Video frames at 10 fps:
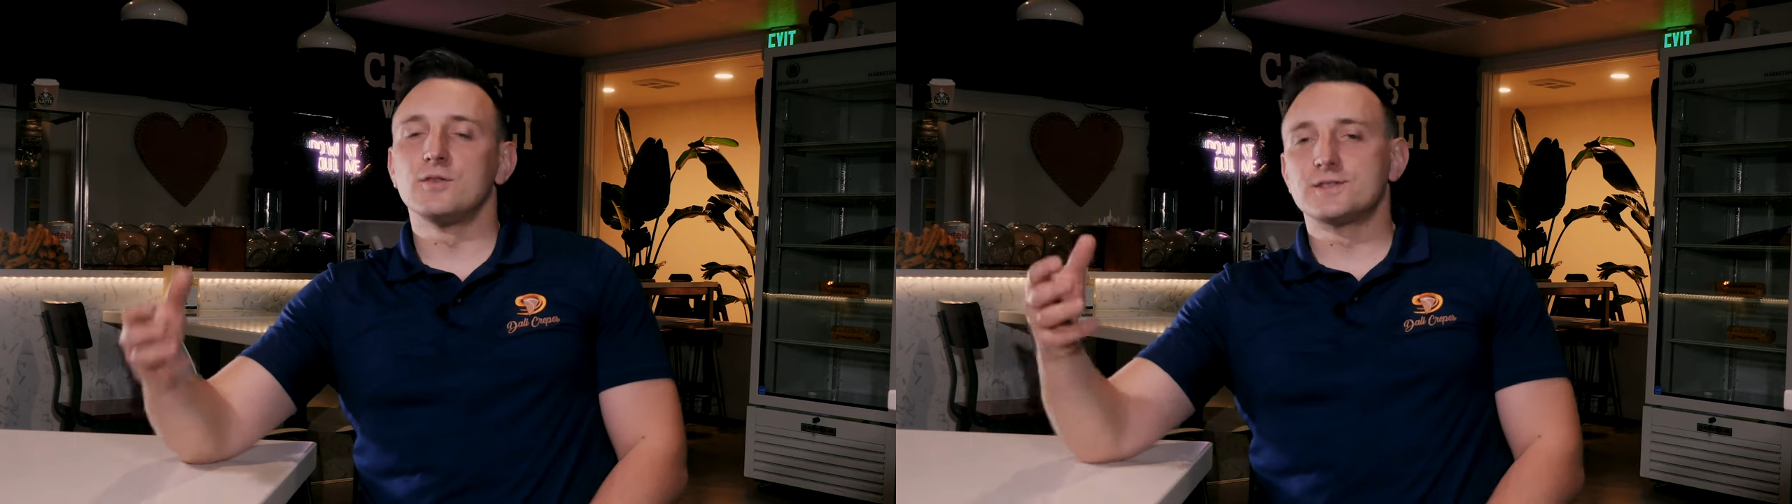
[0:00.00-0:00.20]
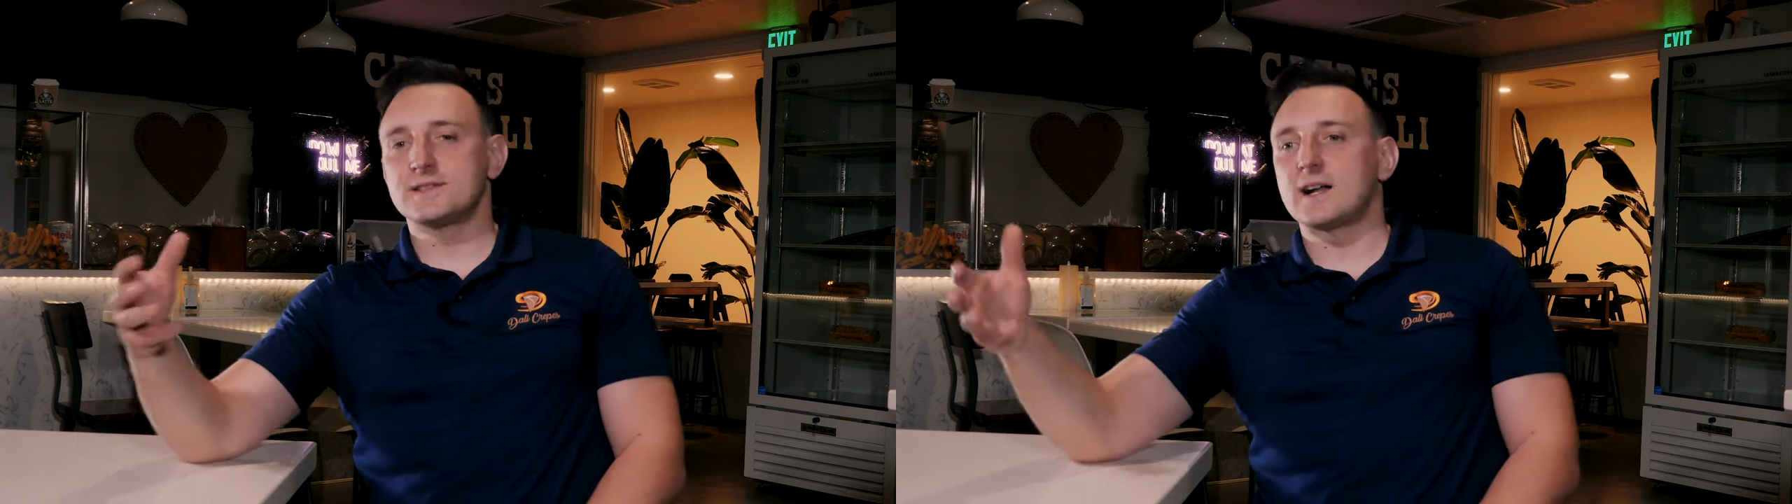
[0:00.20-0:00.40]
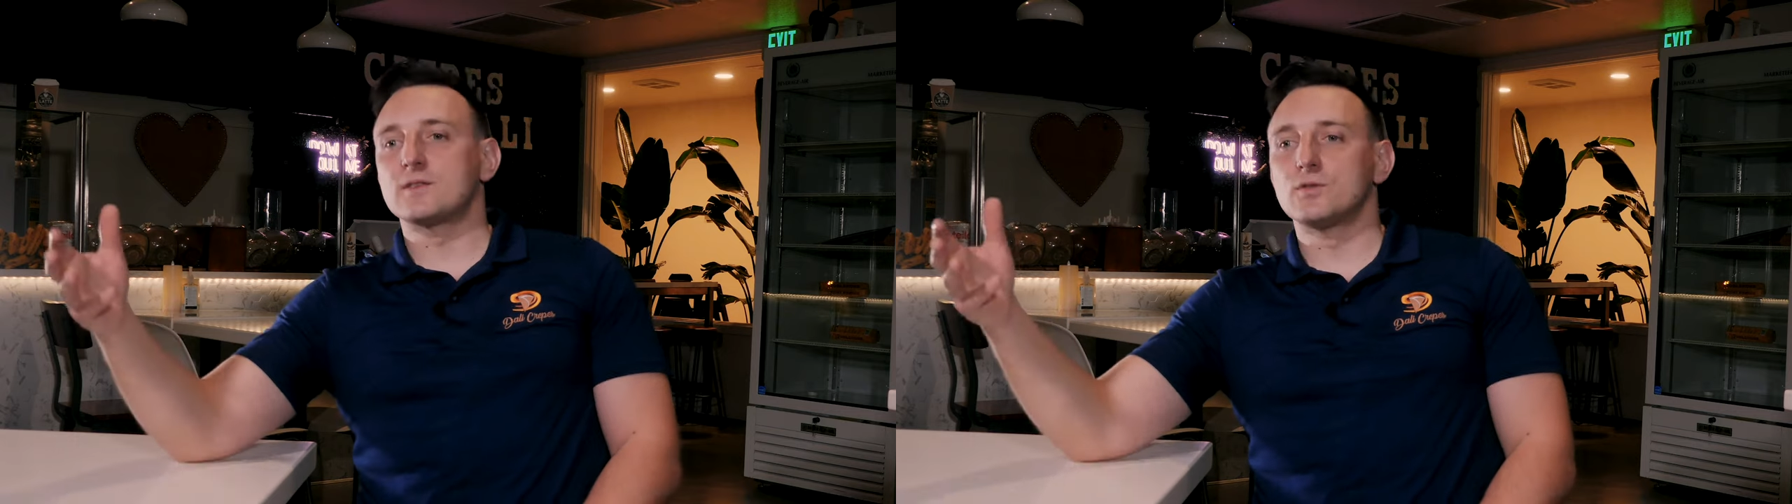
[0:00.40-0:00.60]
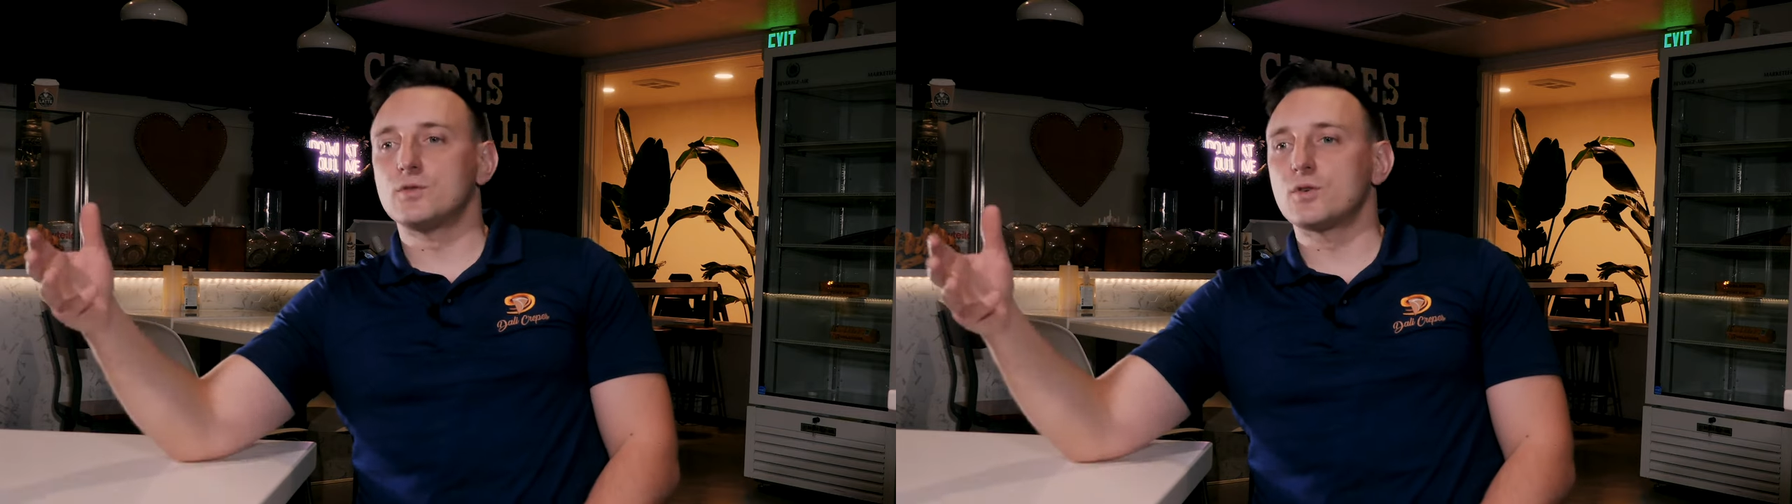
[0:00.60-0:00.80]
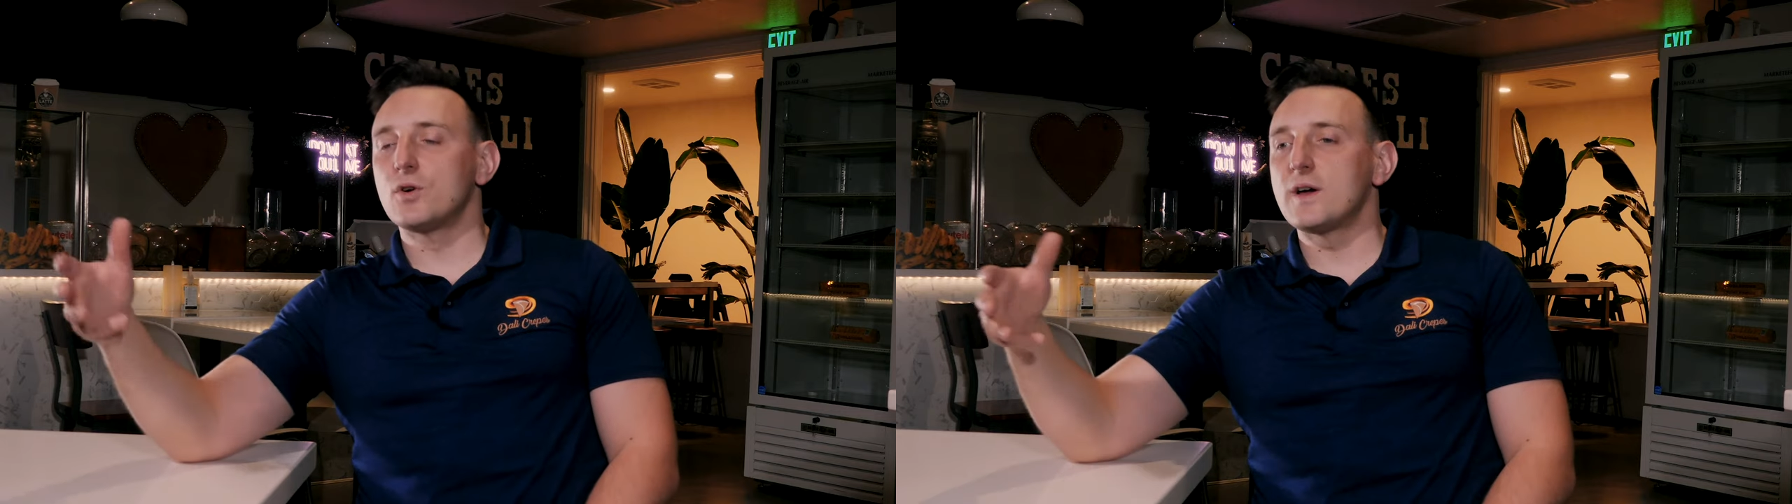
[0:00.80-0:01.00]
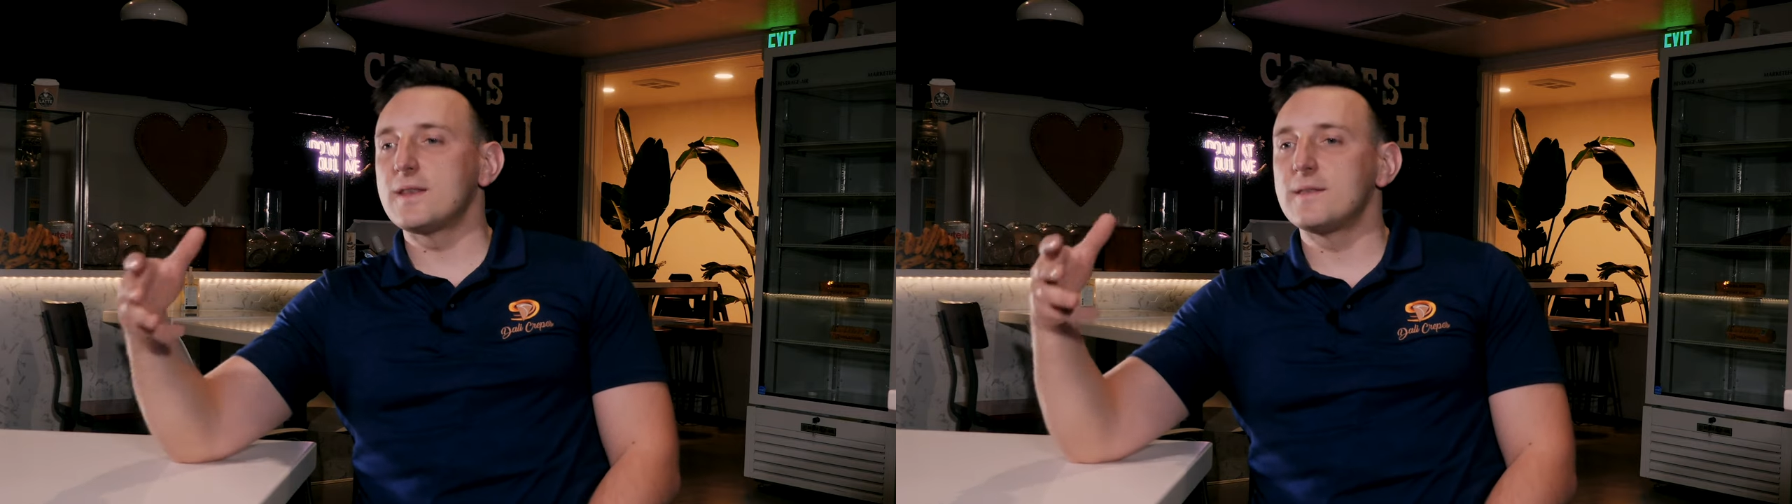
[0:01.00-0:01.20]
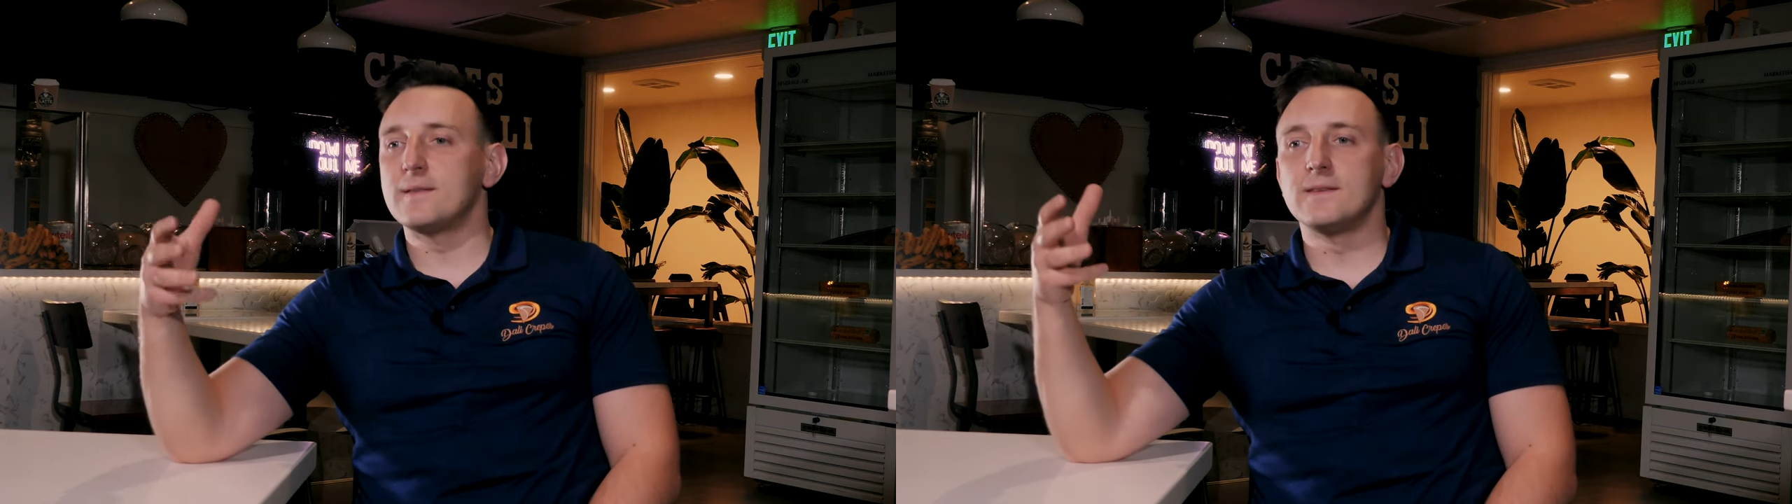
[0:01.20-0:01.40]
you start to grow, and